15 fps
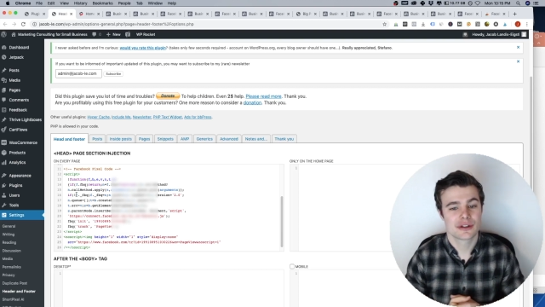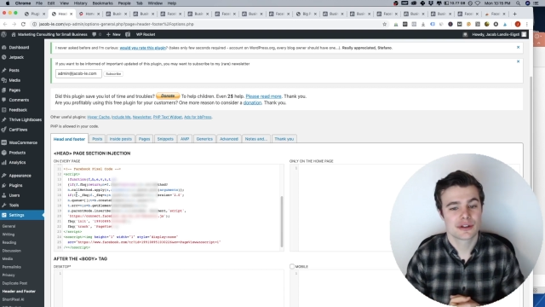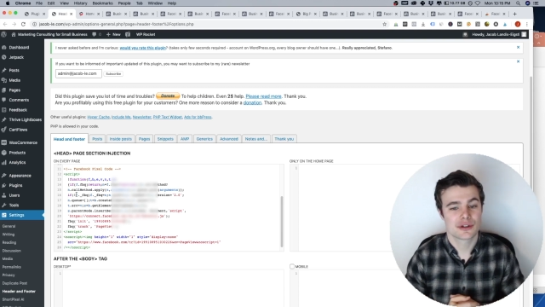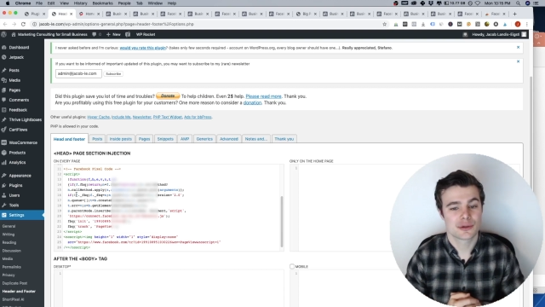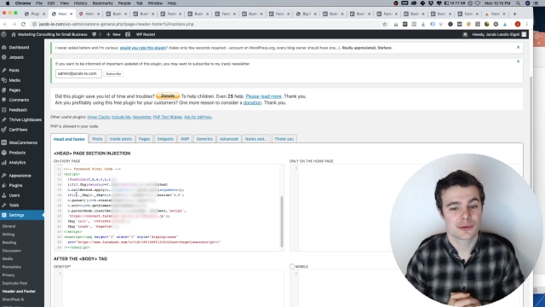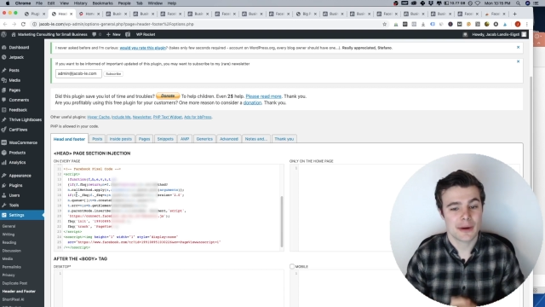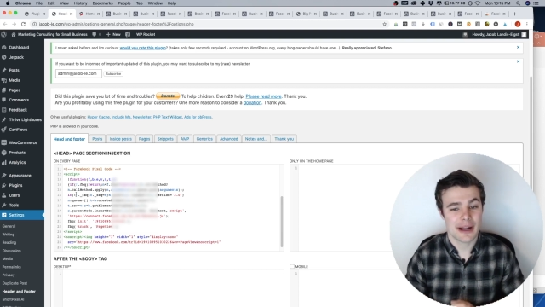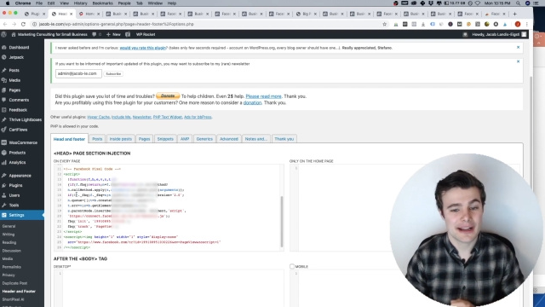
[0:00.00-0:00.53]

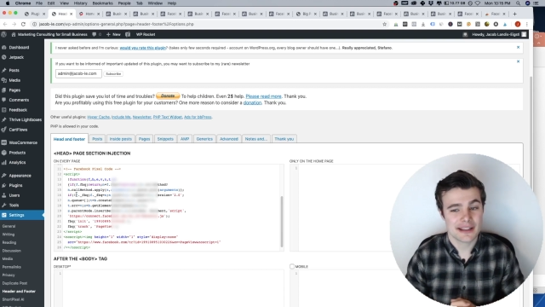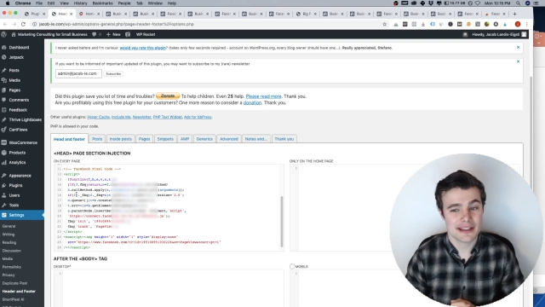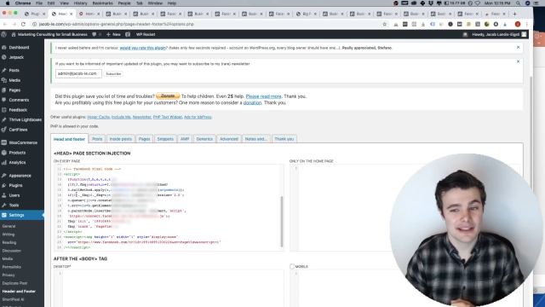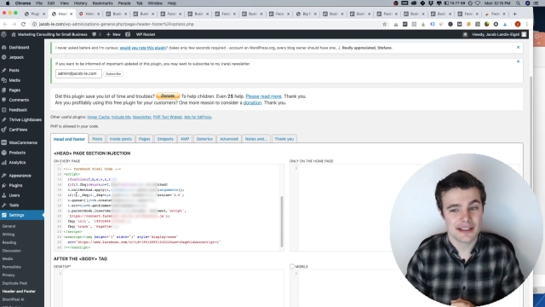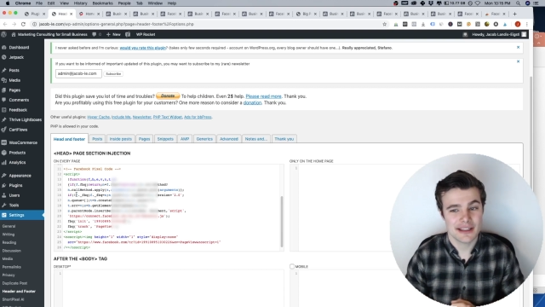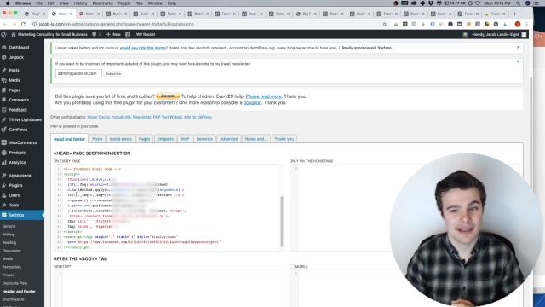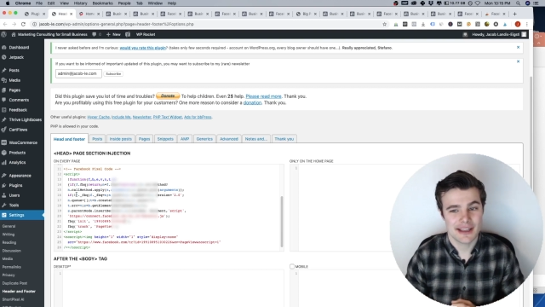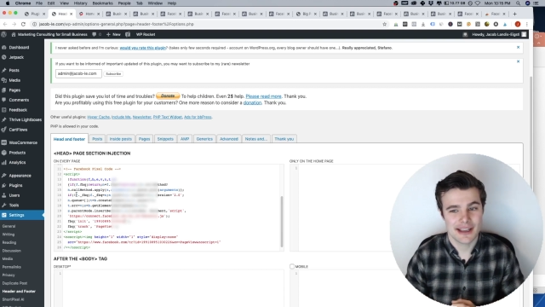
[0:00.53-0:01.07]

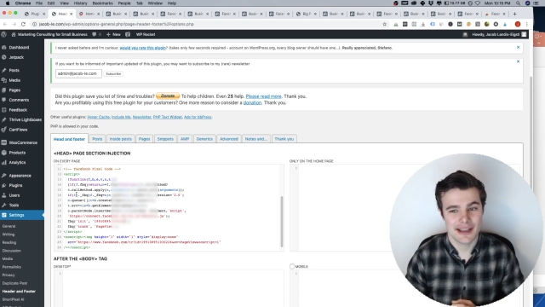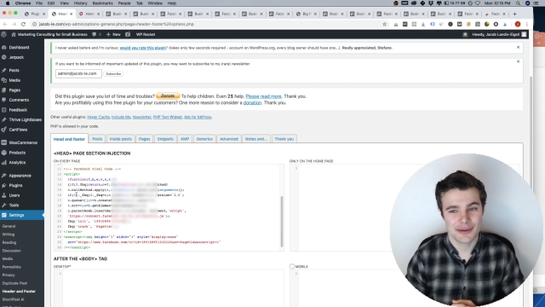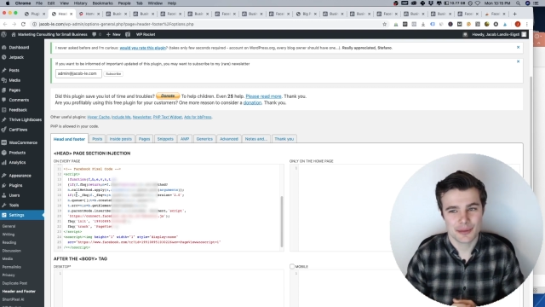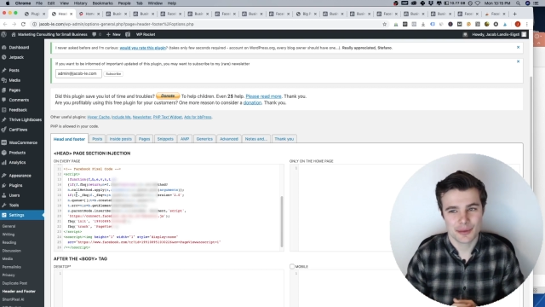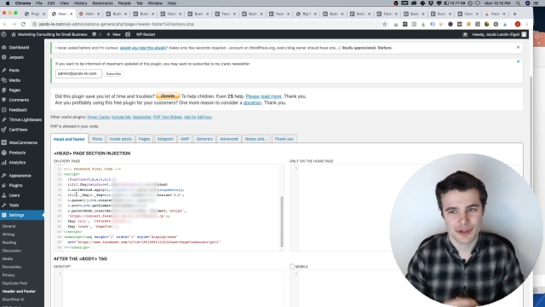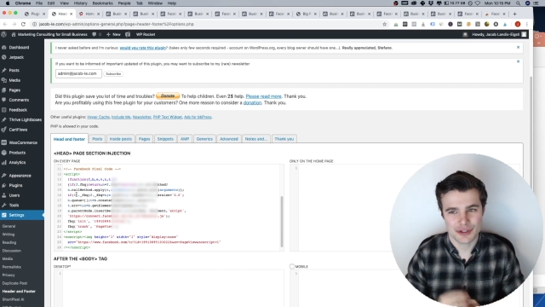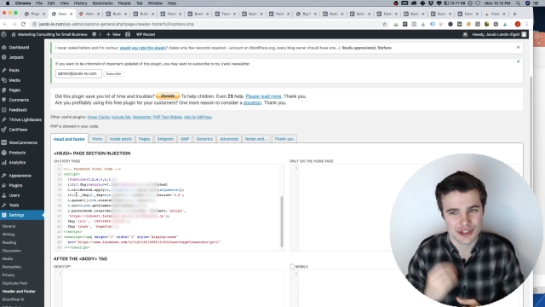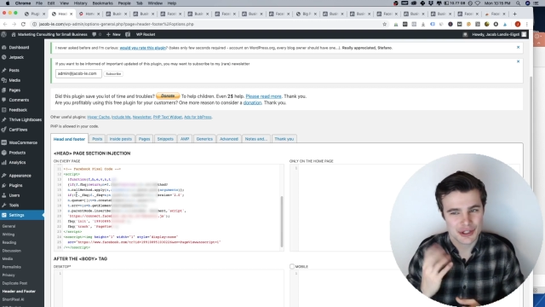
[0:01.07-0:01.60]
correctly, it
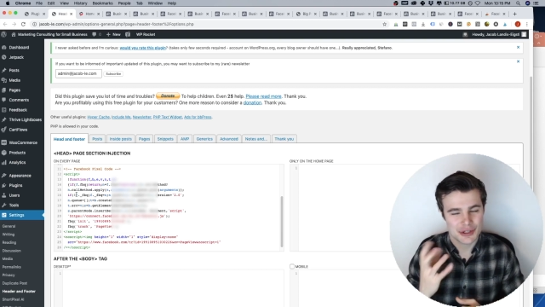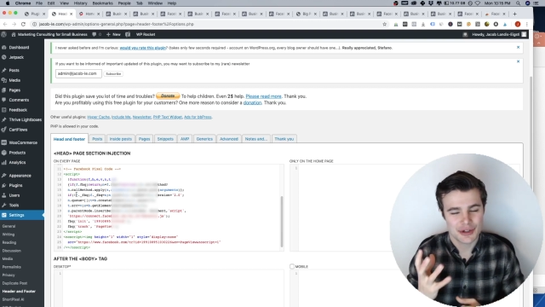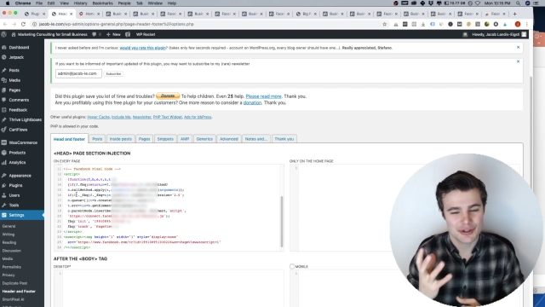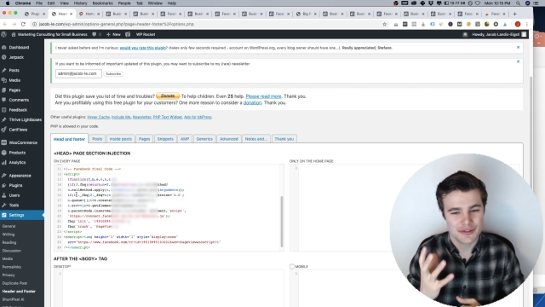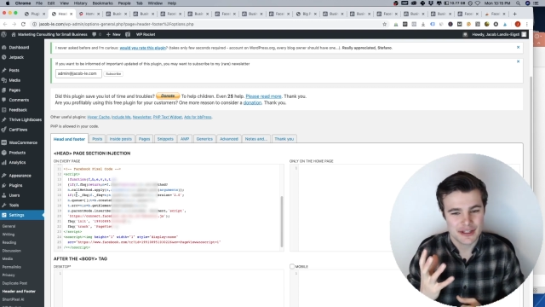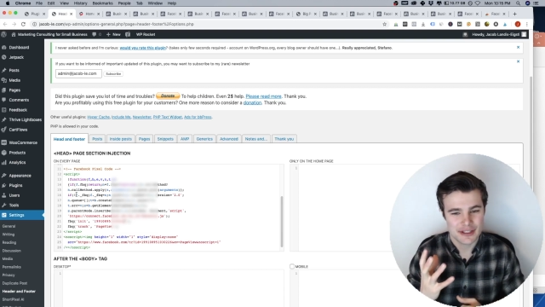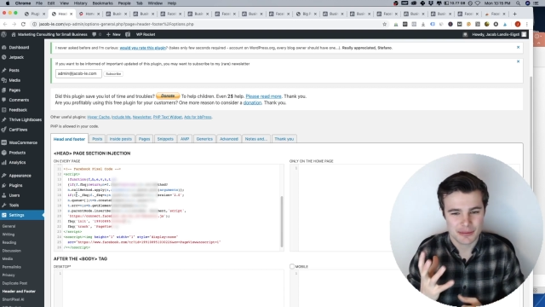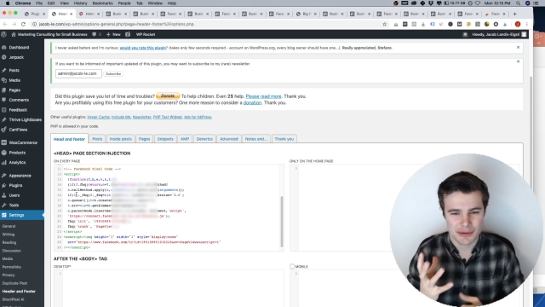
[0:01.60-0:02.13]
will show your
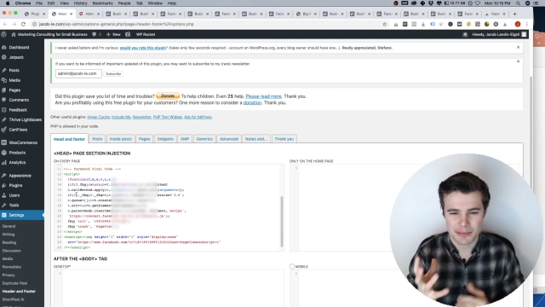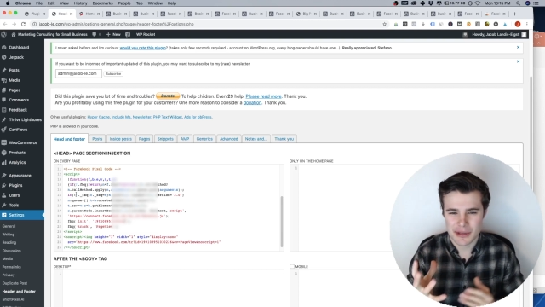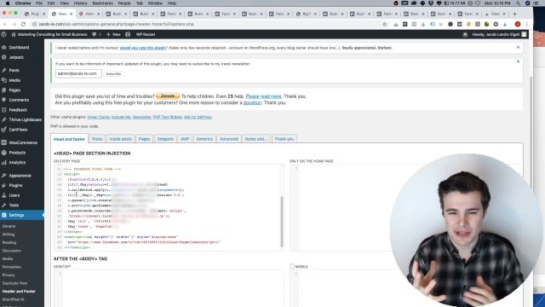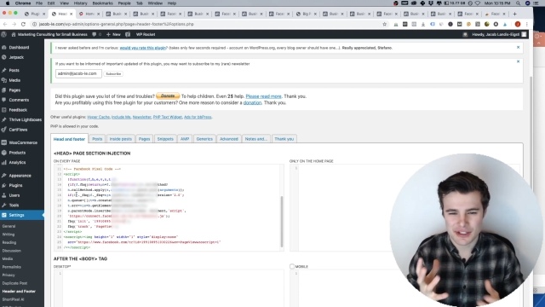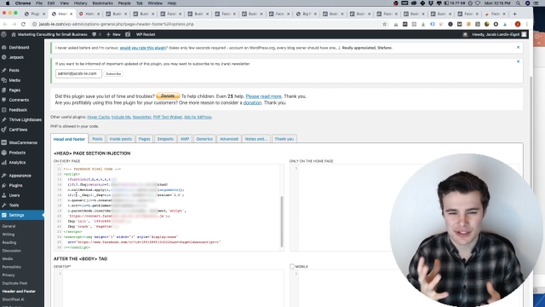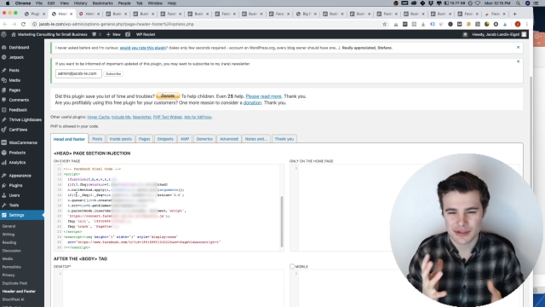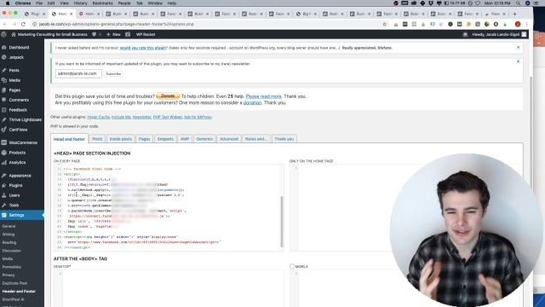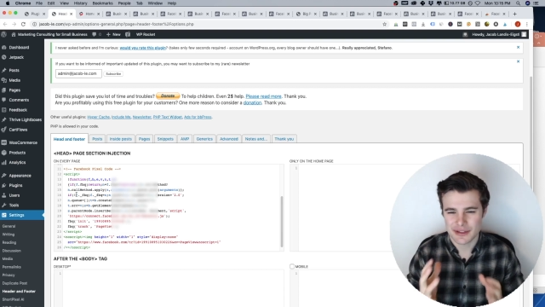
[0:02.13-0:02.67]
Facebook
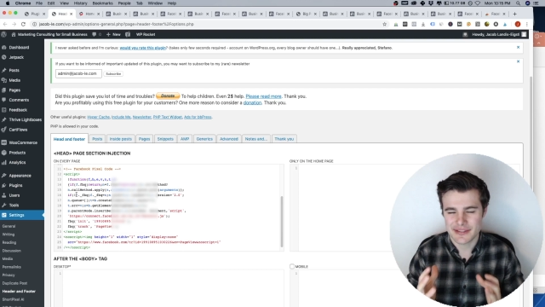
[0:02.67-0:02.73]
Pixel.